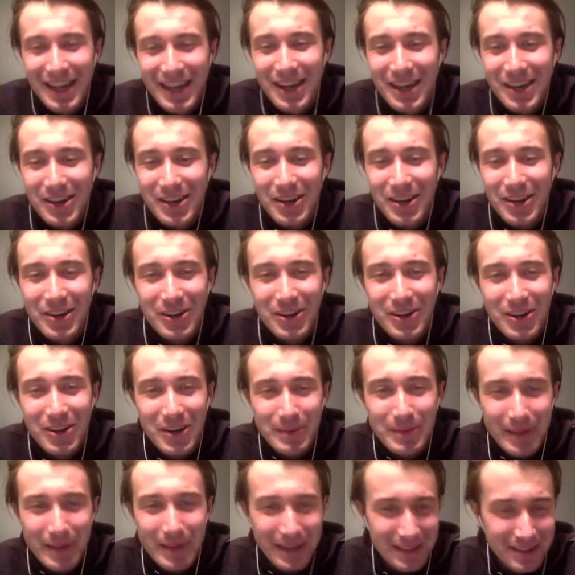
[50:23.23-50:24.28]
No
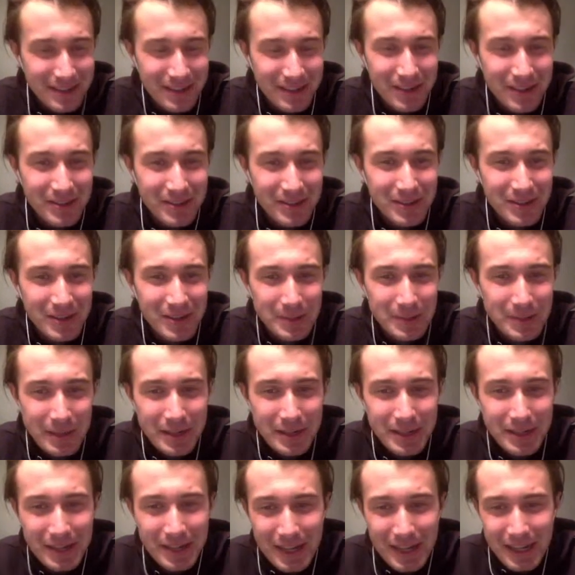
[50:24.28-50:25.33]
comment. No
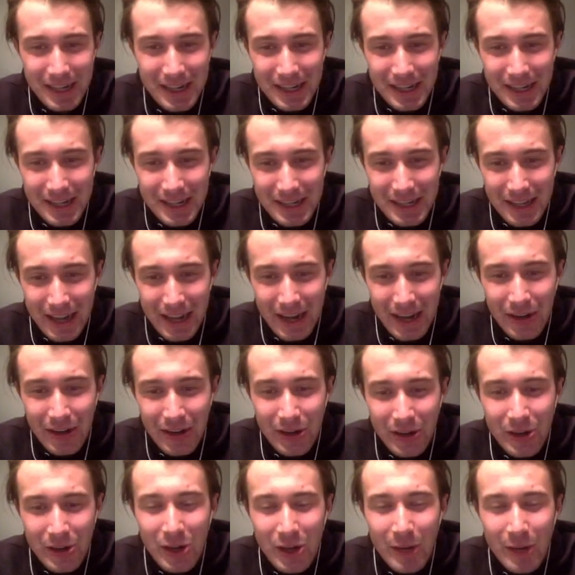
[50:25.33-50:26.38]
comment. They got a
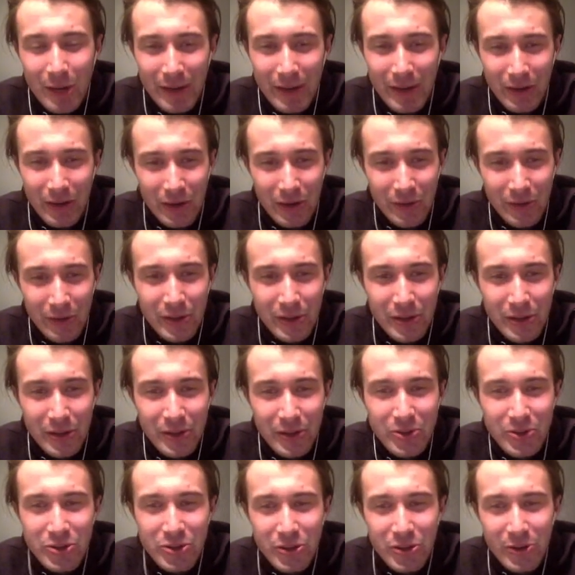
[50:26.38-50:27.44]
comment on the
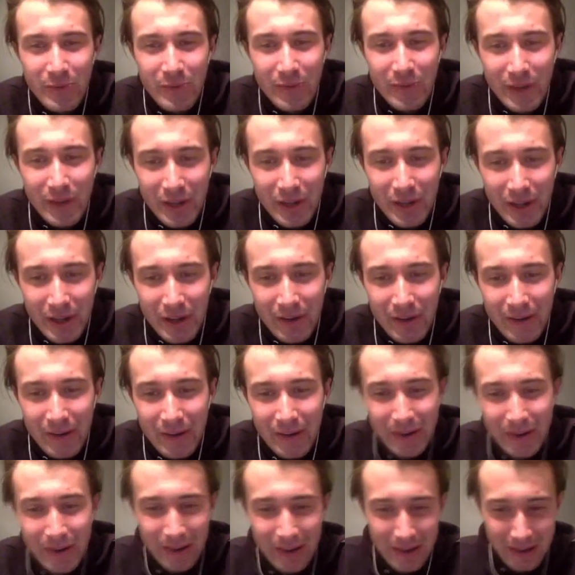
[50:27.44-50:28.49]
YouTube video.
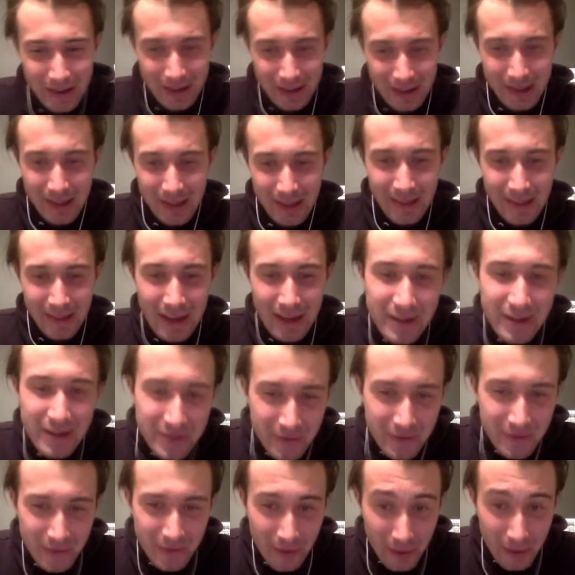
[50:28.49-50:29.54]
That's a
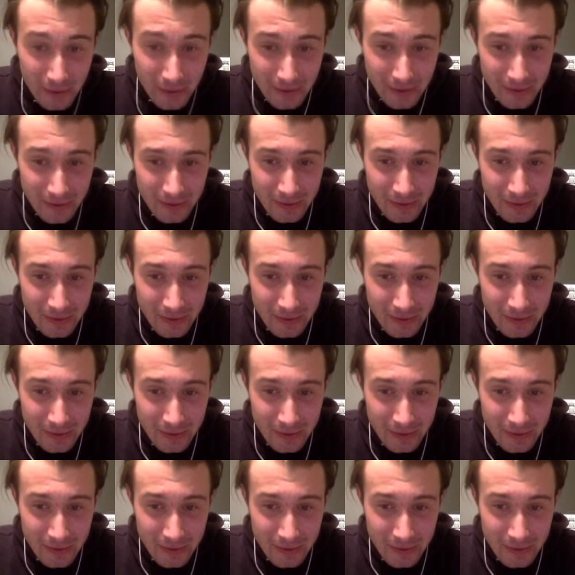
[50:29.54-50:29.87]
vote.